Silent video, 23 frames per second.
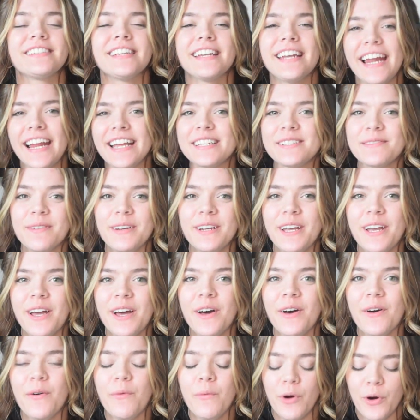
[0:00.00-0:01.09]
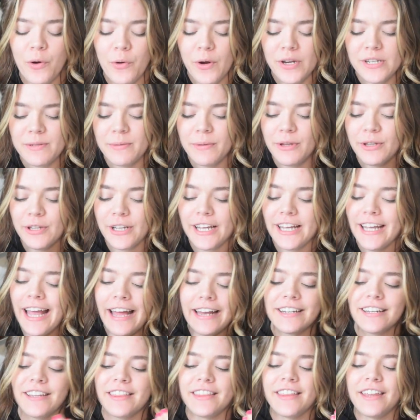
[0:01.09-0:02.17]
Today's video we're going to be looking
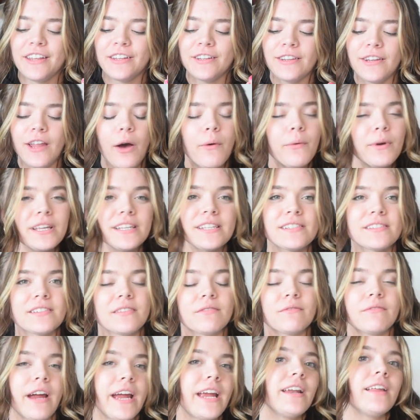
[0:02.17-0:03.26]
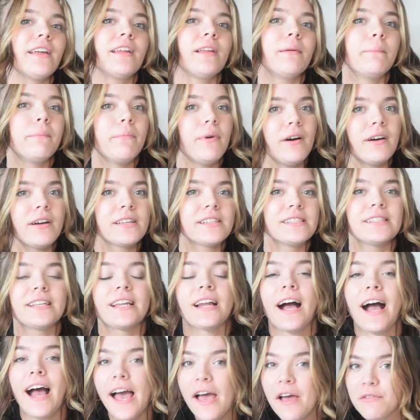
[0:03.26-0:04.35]
at the lowest rated books that
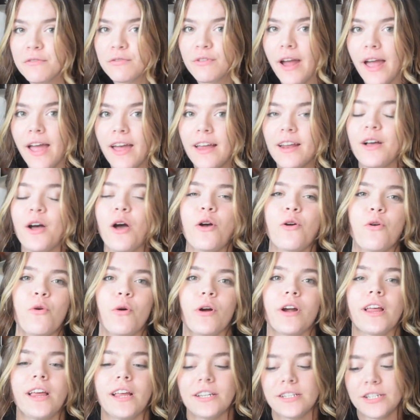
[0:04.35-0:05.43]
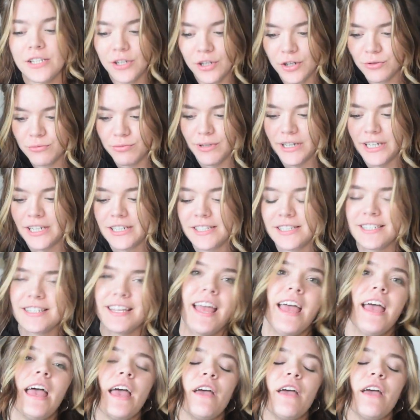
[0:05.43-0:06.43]
I have read according to Goodreads.